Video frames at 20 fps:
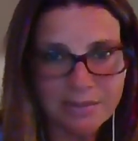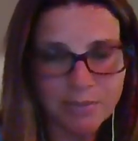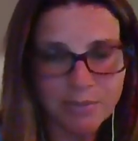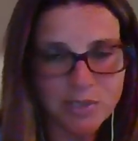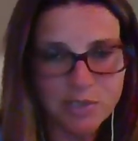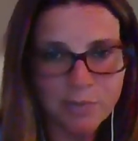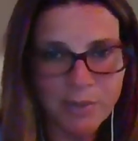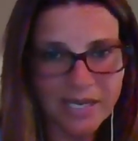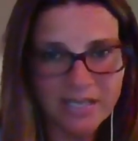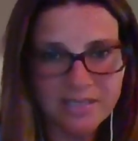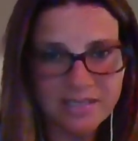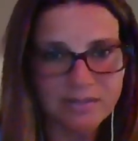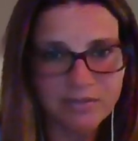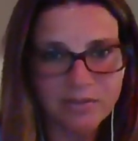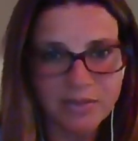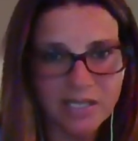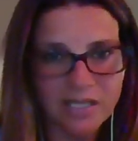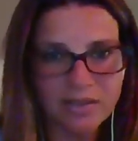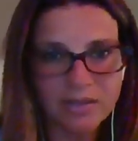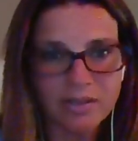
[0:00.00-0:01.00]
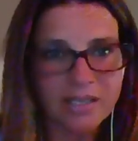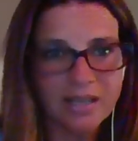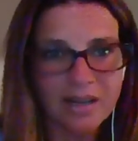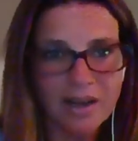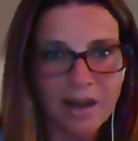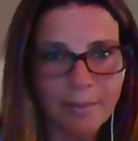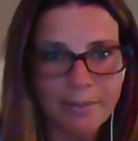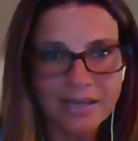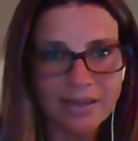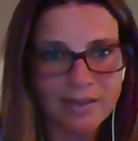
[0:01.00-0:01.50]
perspective, either
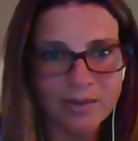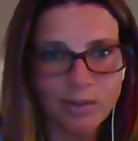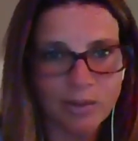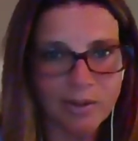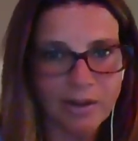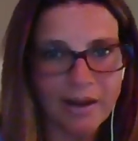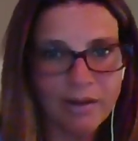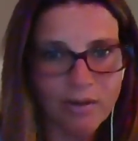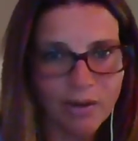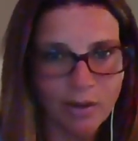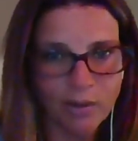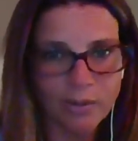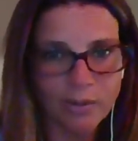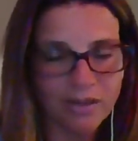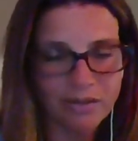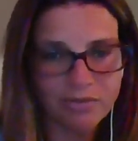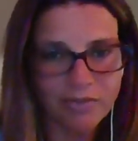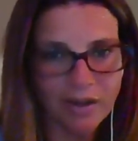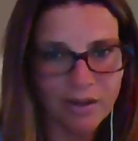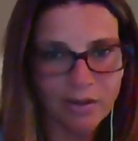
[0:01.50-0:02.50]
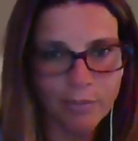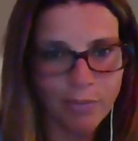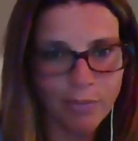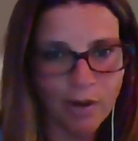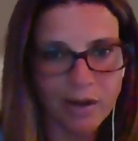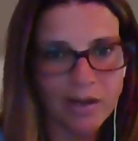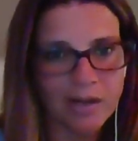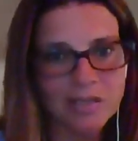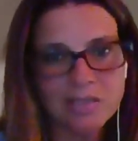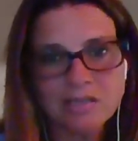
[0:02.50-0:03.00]
incoming or outgoing final
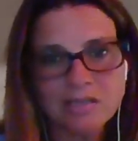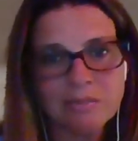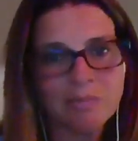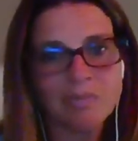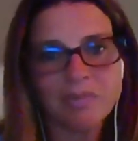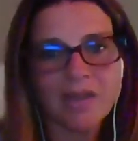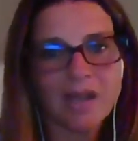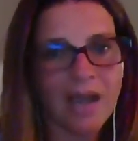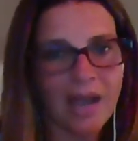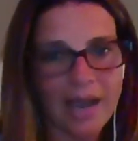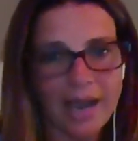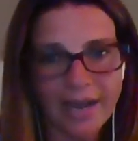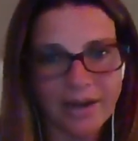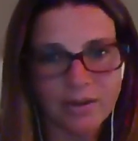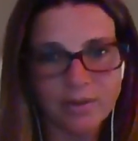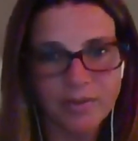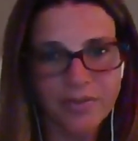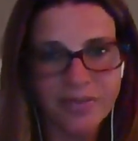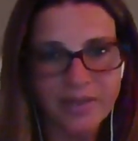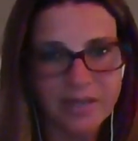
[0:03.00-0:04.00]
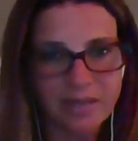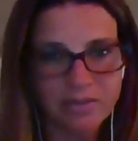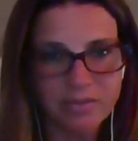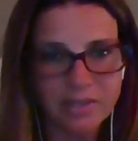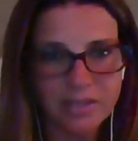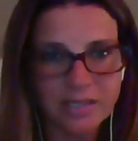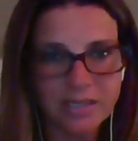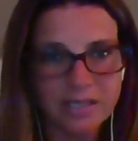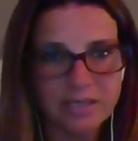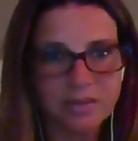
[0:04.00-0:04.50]
product, I don't think
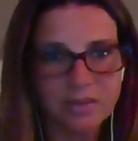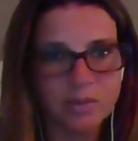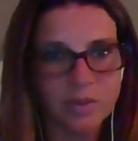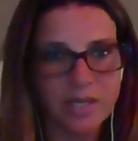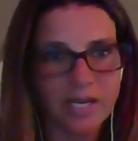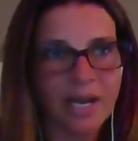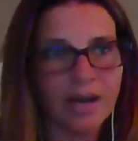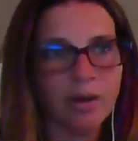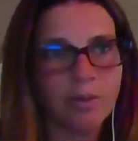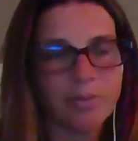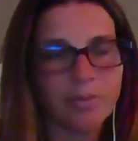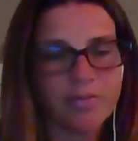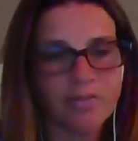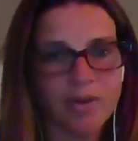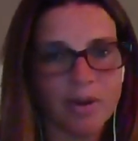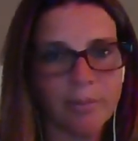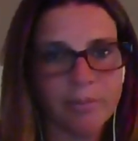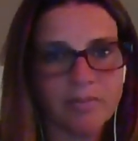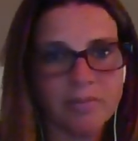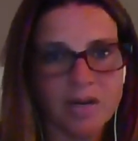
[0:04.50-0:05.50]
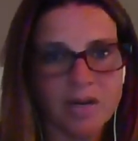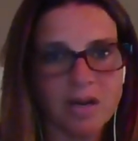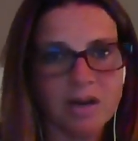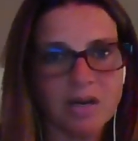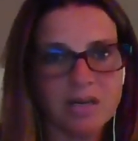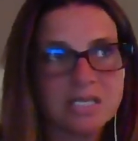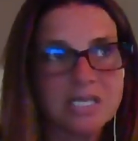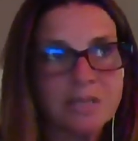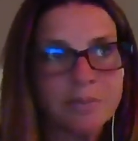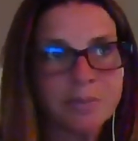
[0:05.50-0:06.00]
really would help from a
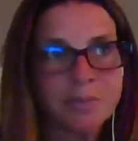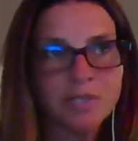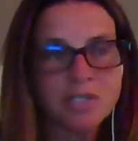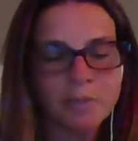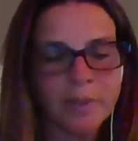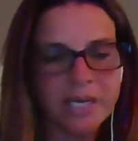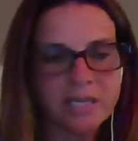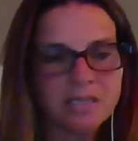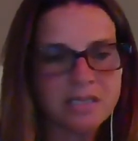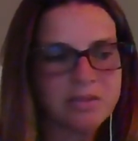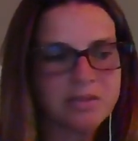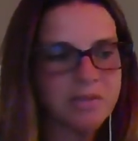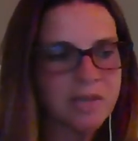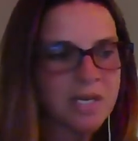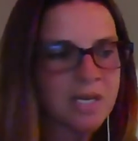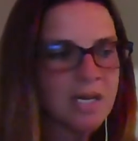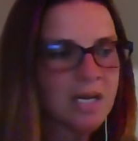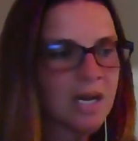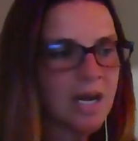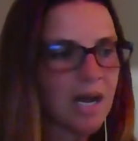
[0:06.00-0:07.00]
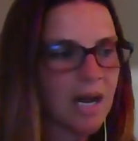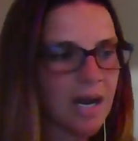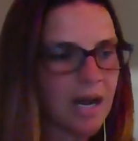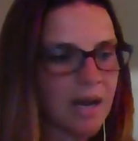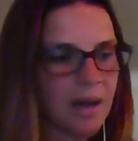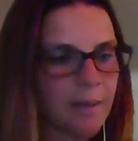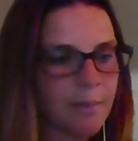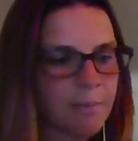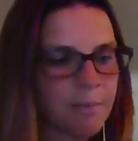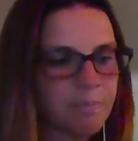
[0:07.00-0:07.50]
CAR-T perspective.
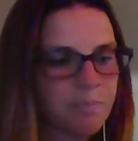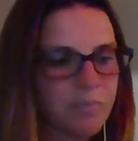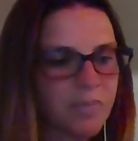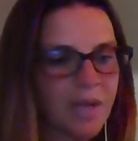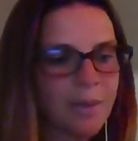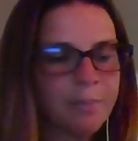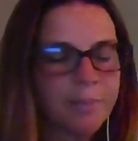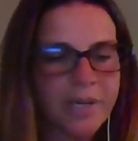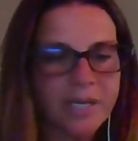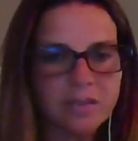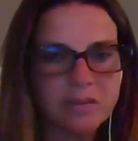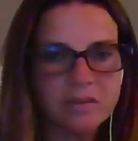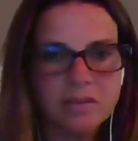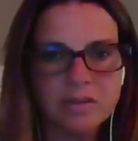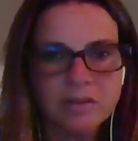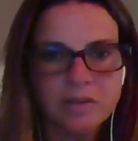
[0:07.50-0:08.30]
But,